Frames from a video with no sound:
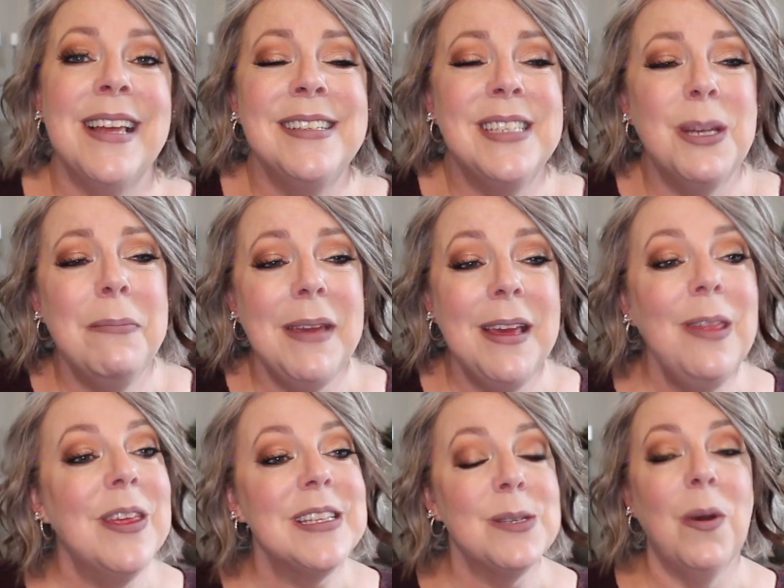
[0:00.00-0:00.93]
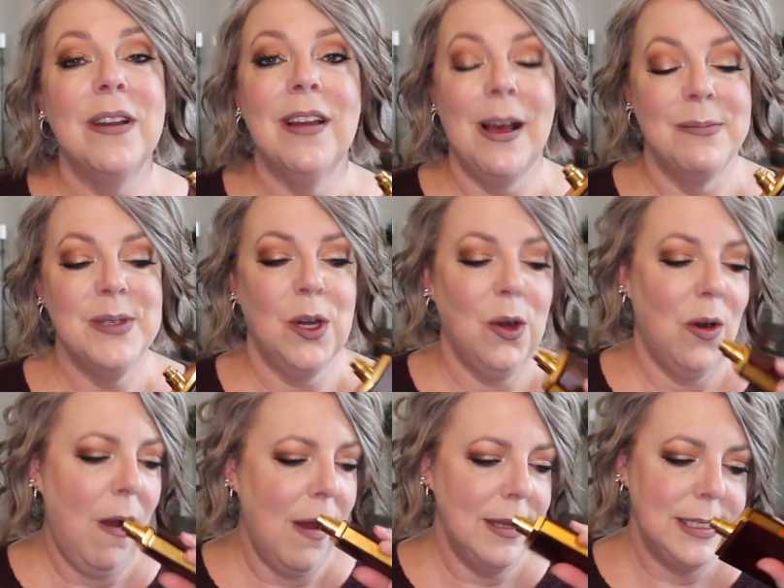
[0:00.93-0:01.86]
And to me, this one comes
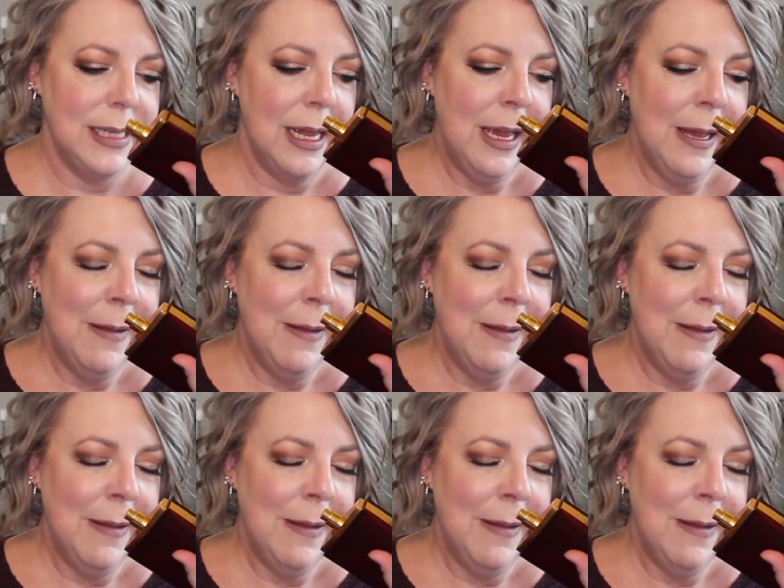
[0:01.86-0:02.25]
across